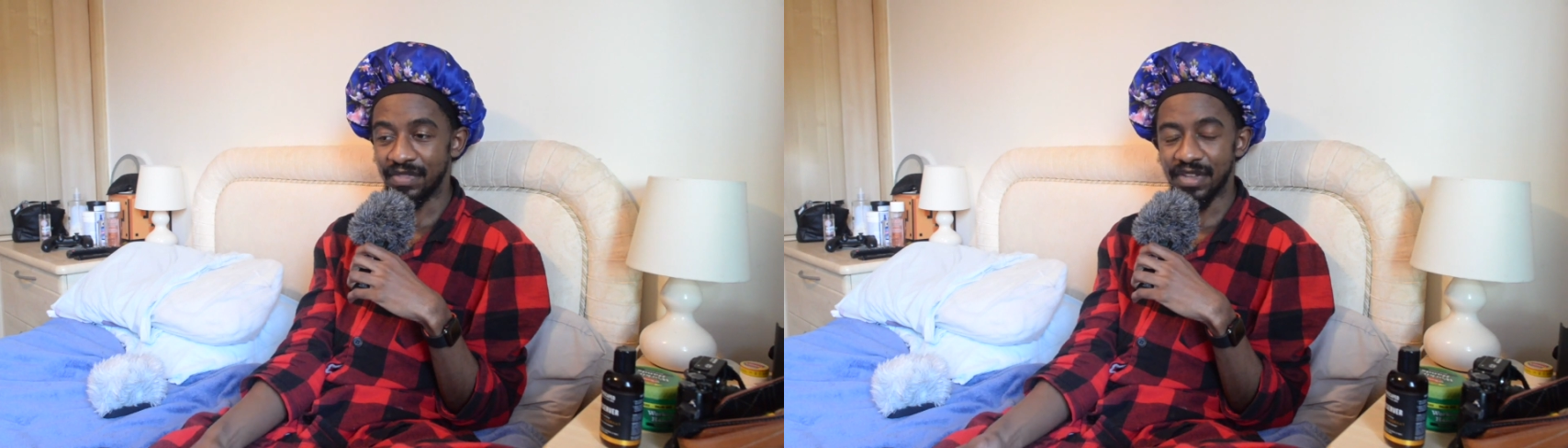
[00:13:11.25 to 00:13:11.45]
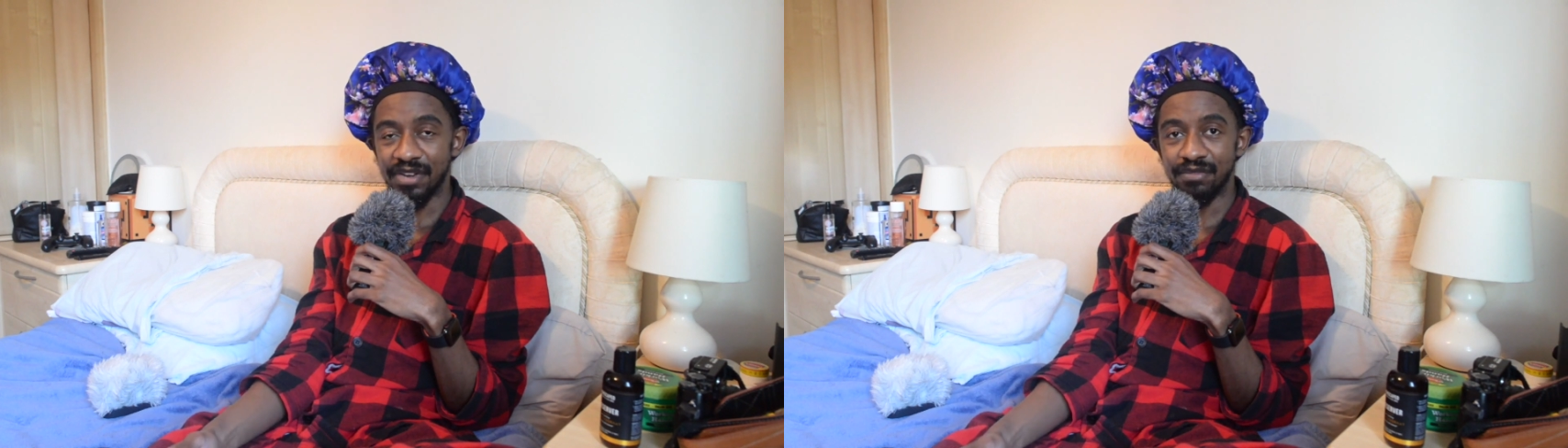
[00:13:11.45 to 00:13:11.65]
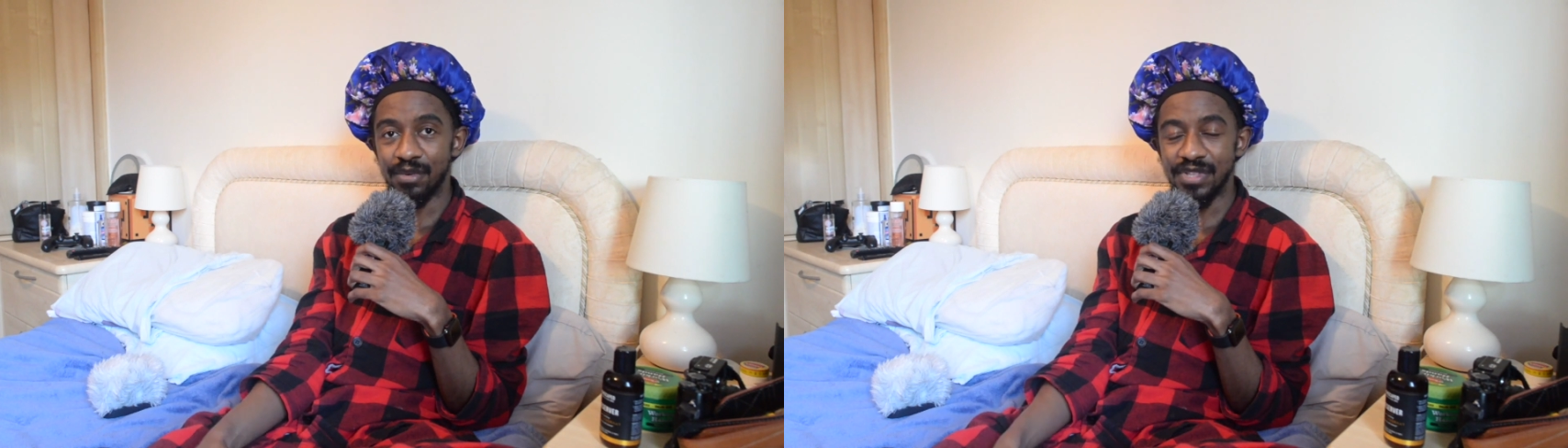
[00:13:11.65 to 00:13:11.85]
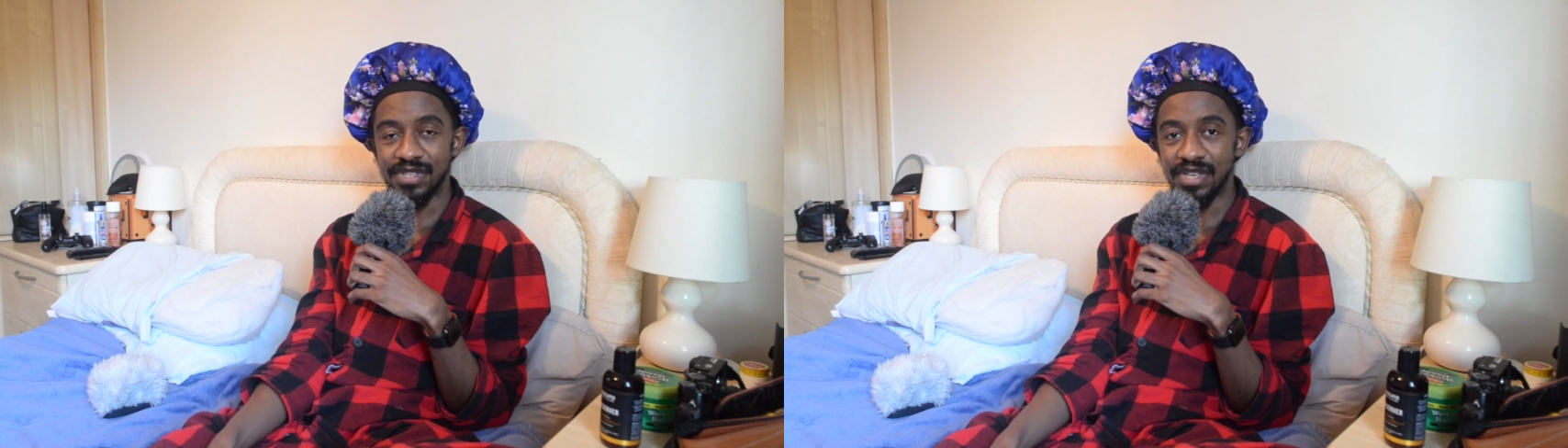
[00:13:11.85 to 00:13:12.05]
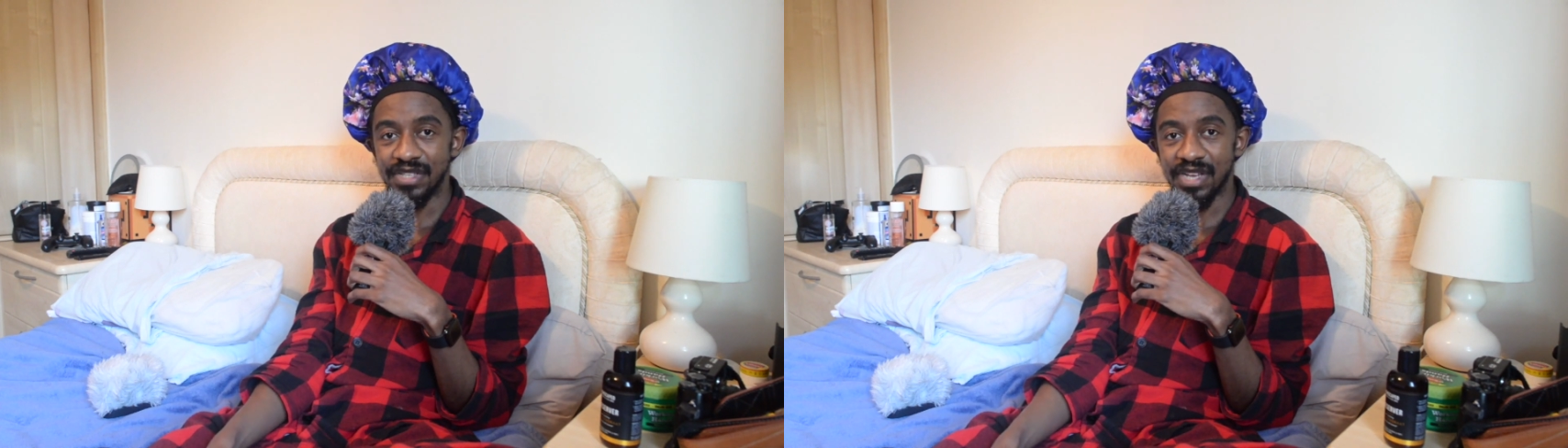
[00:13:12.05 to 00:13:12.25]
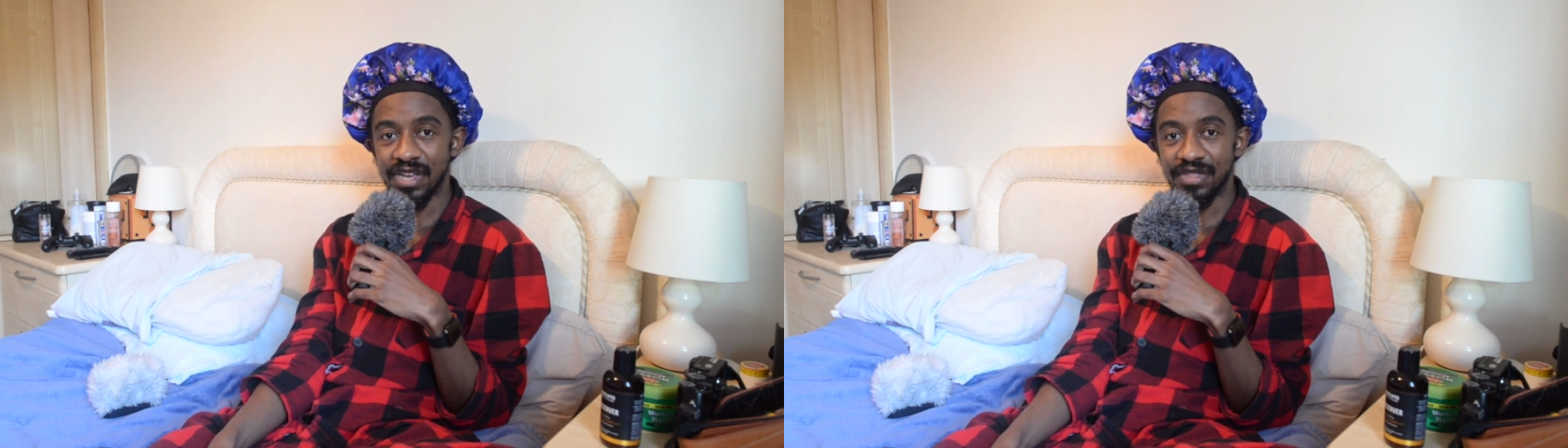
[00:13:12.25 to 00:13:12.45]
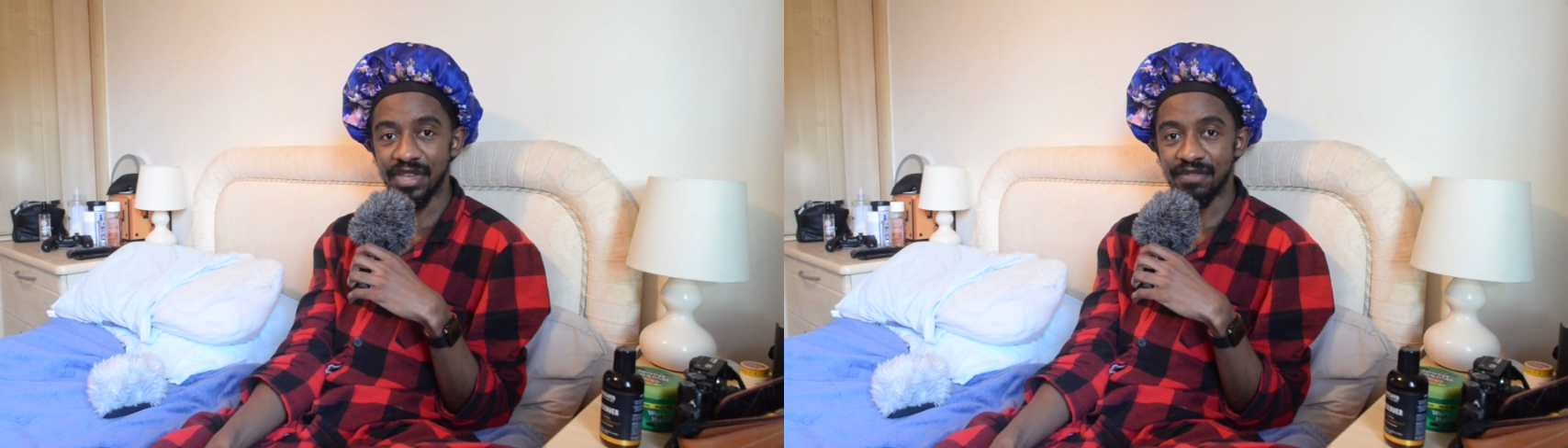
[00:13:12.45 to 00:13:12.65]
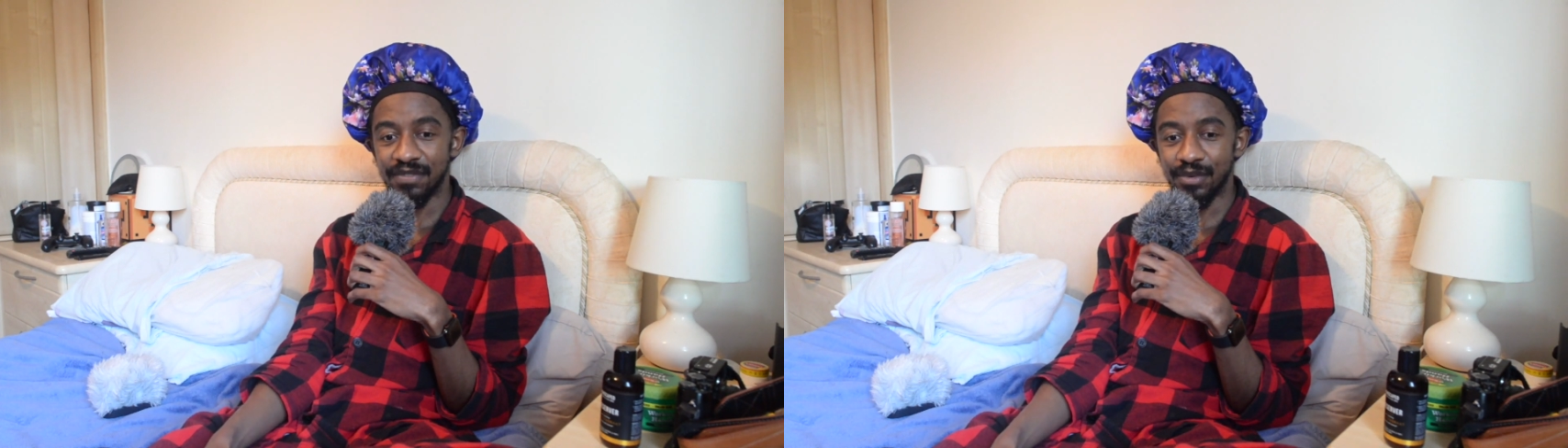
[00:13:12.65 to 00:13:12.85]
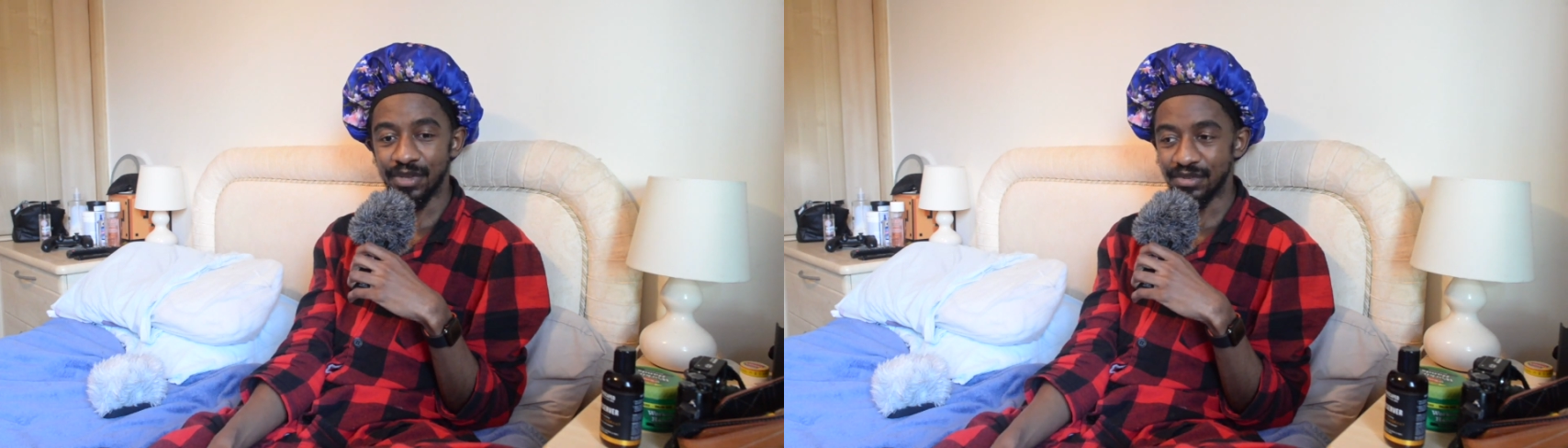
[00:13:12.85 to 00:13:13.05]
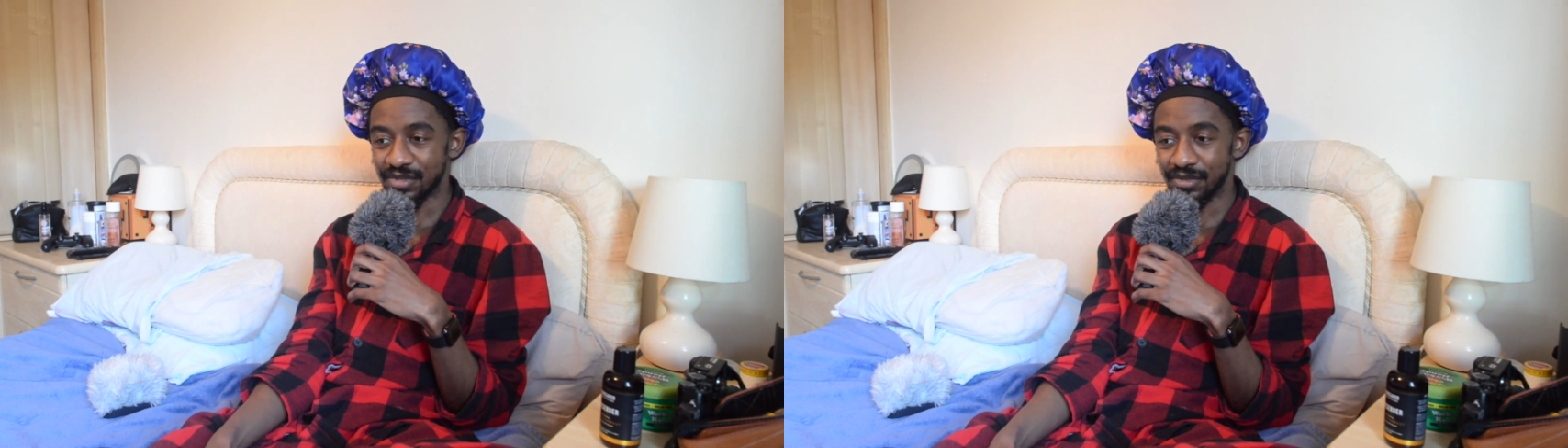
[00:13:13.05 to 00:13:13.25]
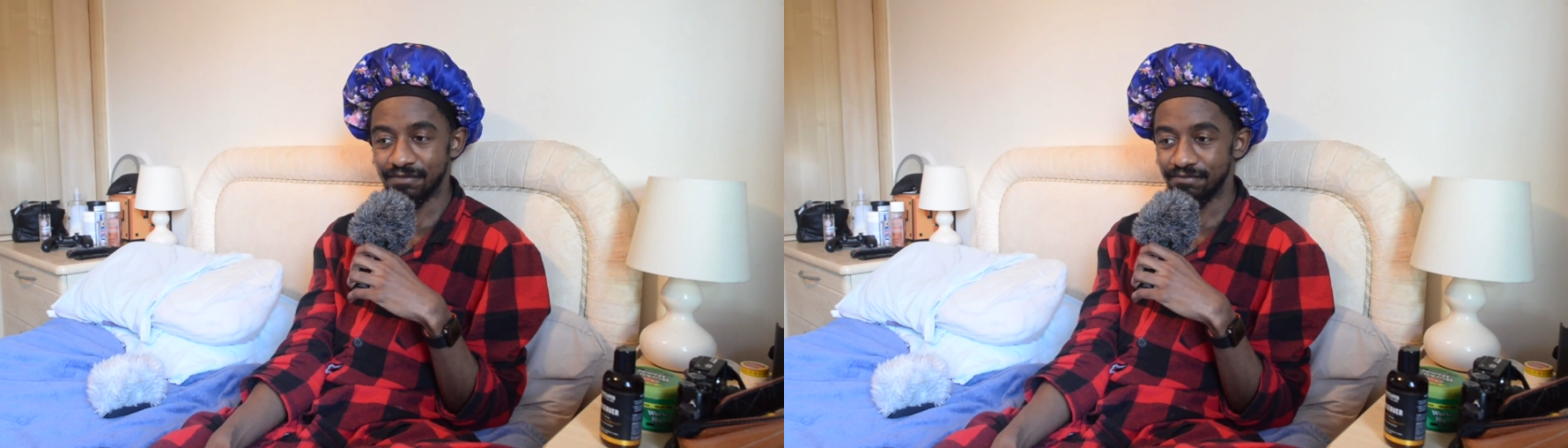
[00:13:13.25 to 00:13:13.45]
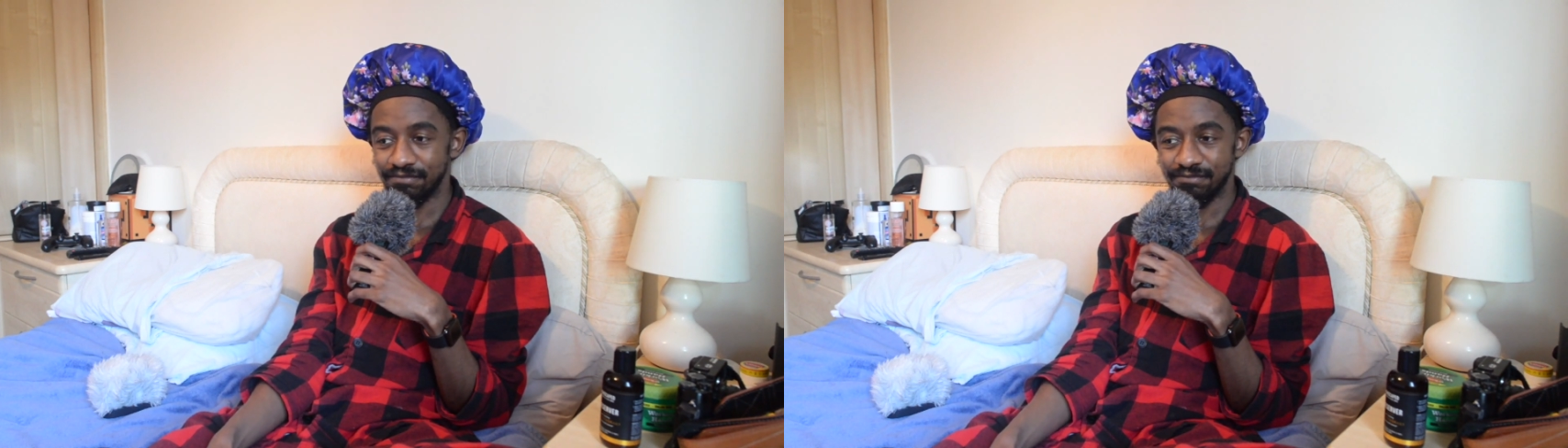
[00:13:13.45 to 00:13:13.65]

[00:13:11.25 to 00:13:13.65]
and then it ruins the entire thing for you. So